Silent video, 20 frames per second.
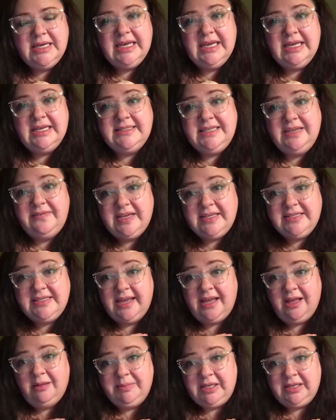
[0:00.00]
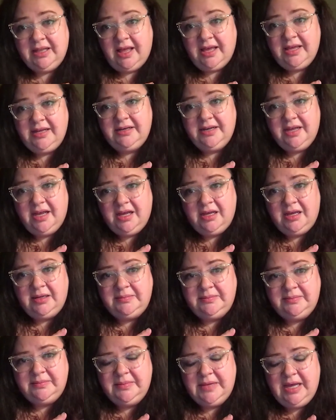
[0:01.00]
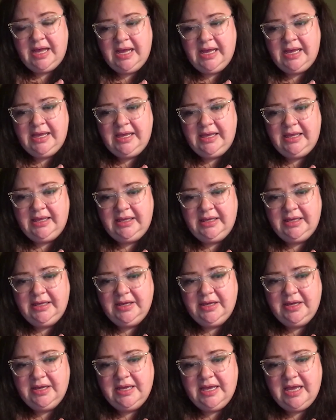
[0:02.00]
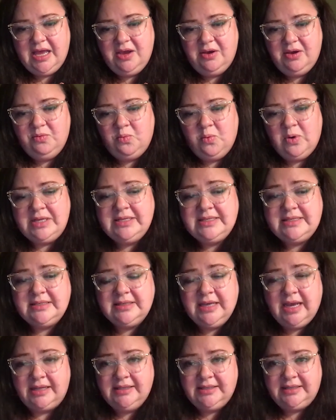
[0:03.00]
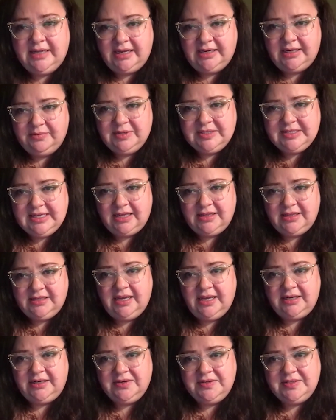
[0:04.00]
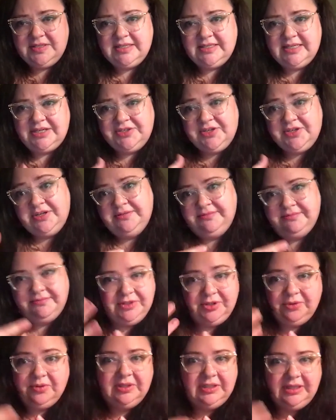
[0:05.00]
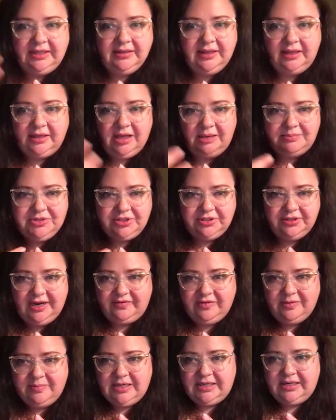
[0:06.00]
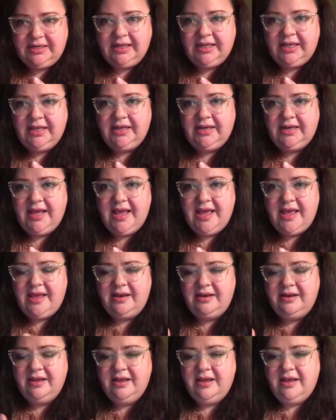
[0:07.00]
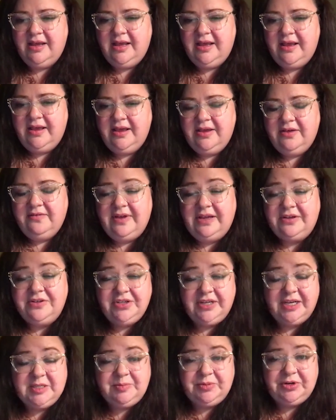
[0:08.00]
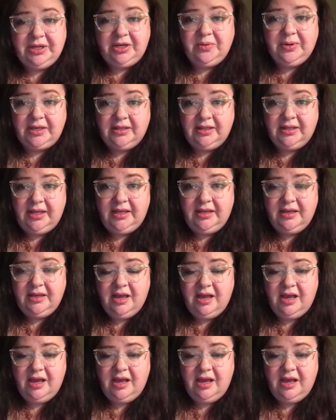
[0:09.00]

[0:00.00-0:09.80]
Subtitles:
CVSA helped me a lot. I once I got the diagnosis, I started Googling, like I'm sure everybody did, and found you guys pretty quickly.